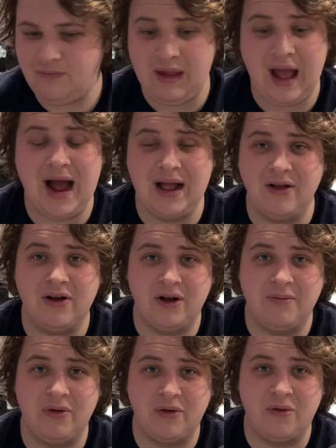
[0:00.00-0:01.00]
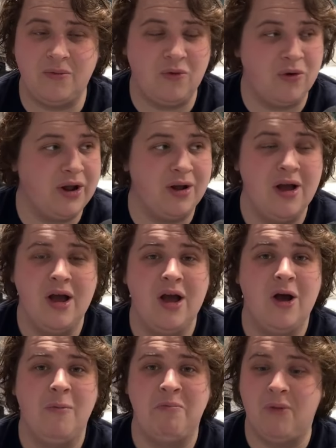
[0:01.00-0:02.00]
I look Good Mythical Morning
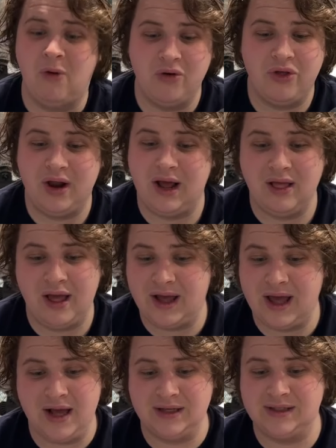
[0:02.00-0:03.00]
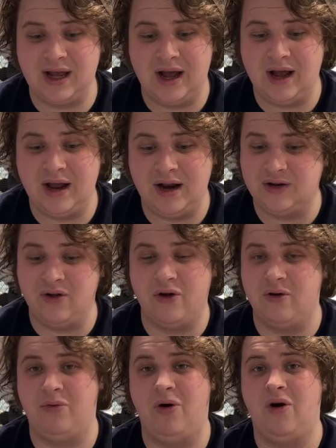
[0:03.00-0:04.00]
more than I like KSI and
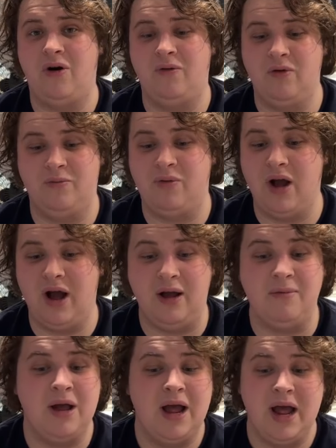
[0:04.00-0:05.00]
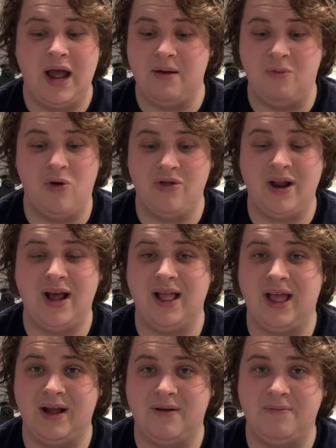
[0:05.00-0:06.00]
Logan Paul with Prime, and more than I
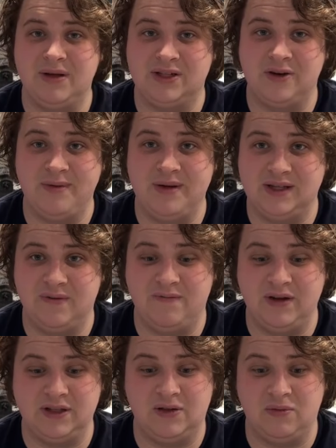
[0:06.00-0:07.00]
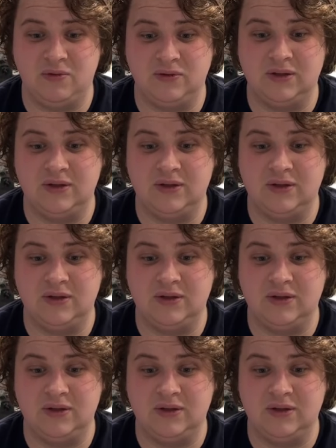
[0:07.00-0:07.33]
like Mr. Beast and Feastables.